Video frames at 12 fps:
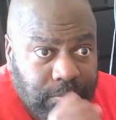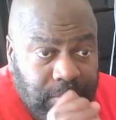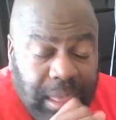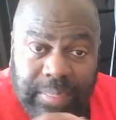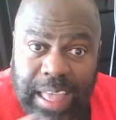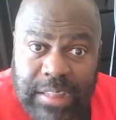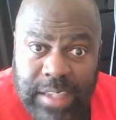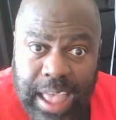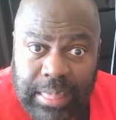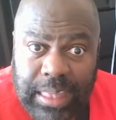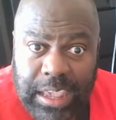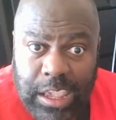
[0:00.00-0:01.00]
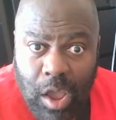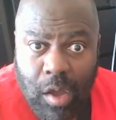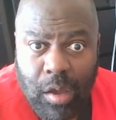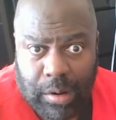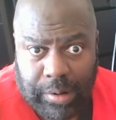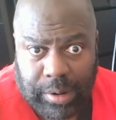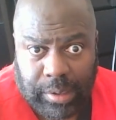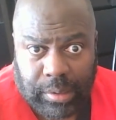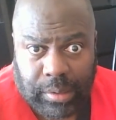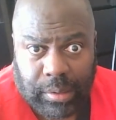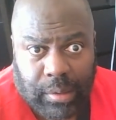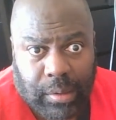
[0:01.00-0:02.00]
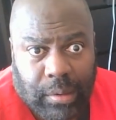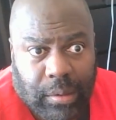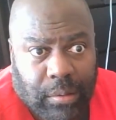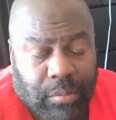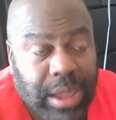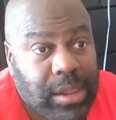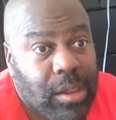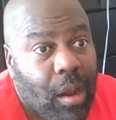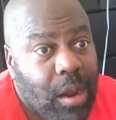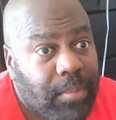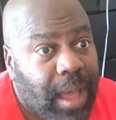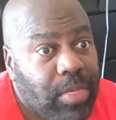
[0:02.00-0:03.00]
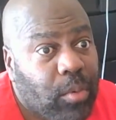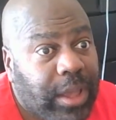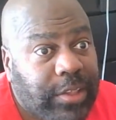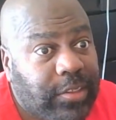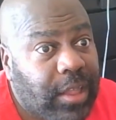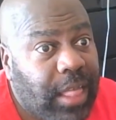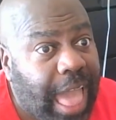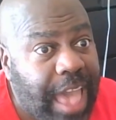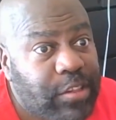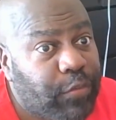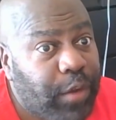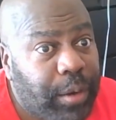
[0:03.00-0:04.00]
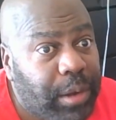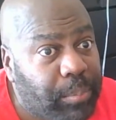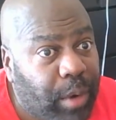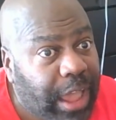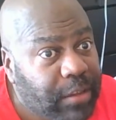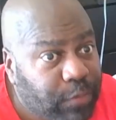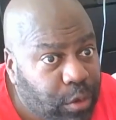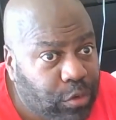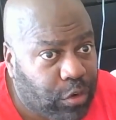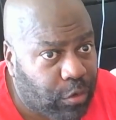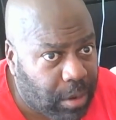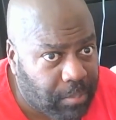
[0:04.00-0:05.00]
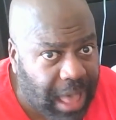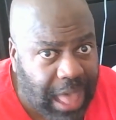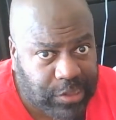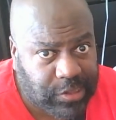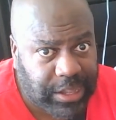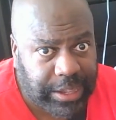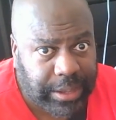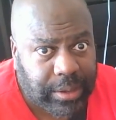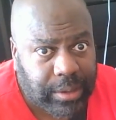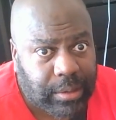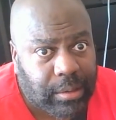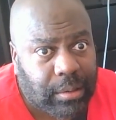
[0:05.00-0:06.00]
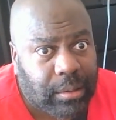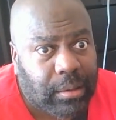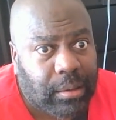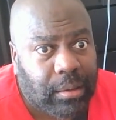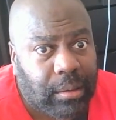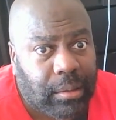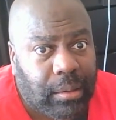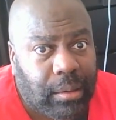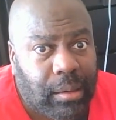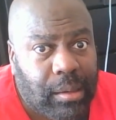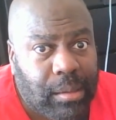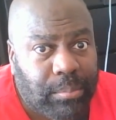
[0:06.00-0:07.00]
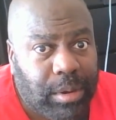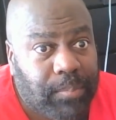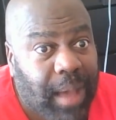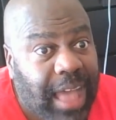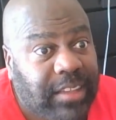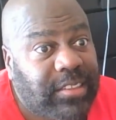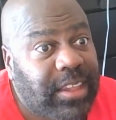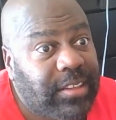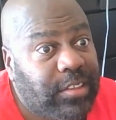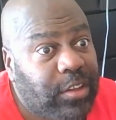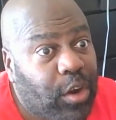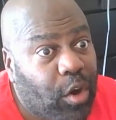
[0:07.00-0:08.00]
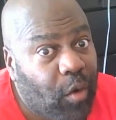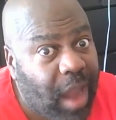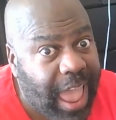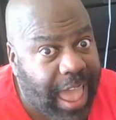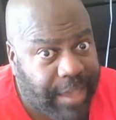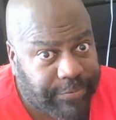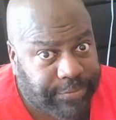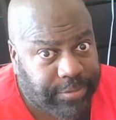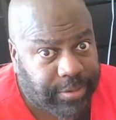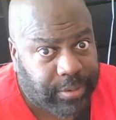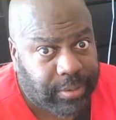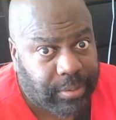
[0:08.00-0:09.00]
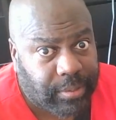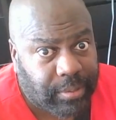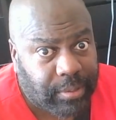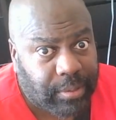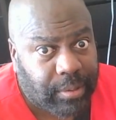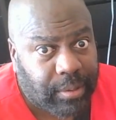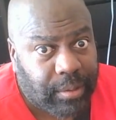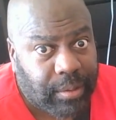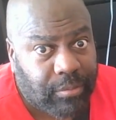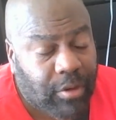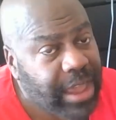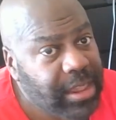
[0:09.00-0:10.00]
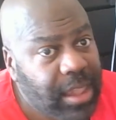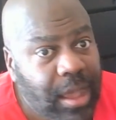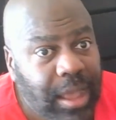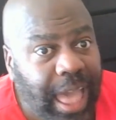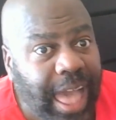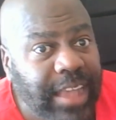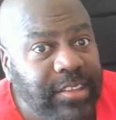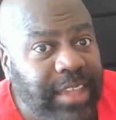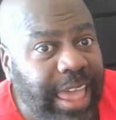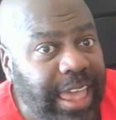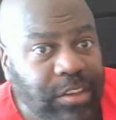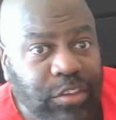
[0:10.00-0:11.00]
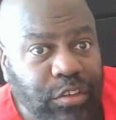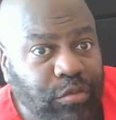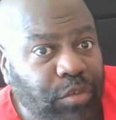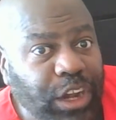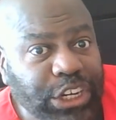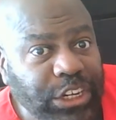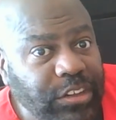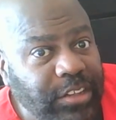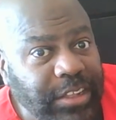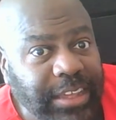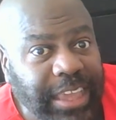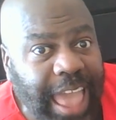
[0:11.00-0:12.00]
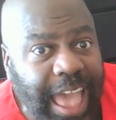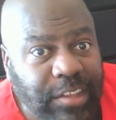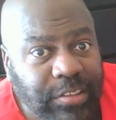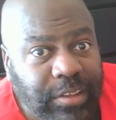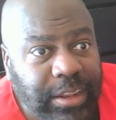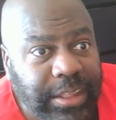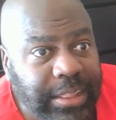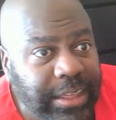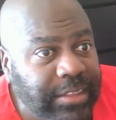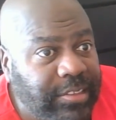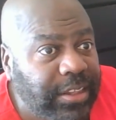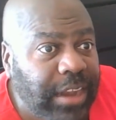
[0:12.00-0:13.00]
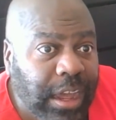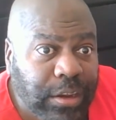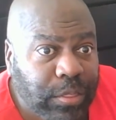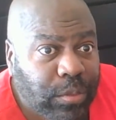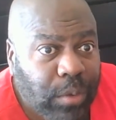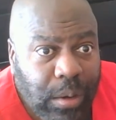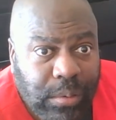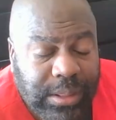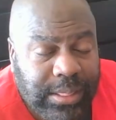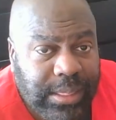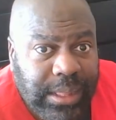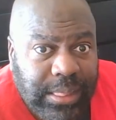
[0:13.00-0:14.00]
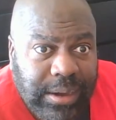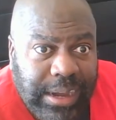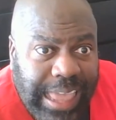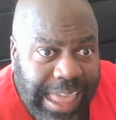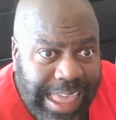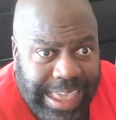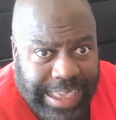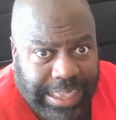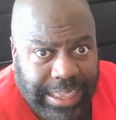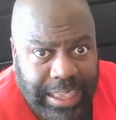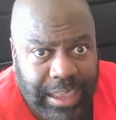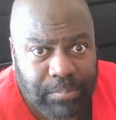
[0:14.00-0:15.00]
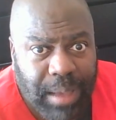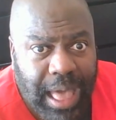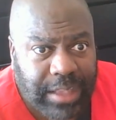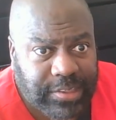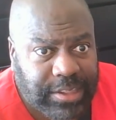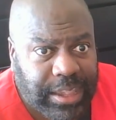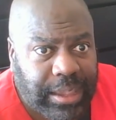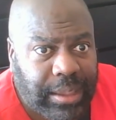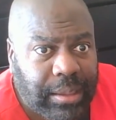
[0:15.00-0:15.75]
And that's Anthony Yarde. Right? Yarde, by the way, still has a very bright future in boxing. But boxing's a craft. Right? Young guys can't just rush into the castle and then sit on the throne and think they're king in boxing.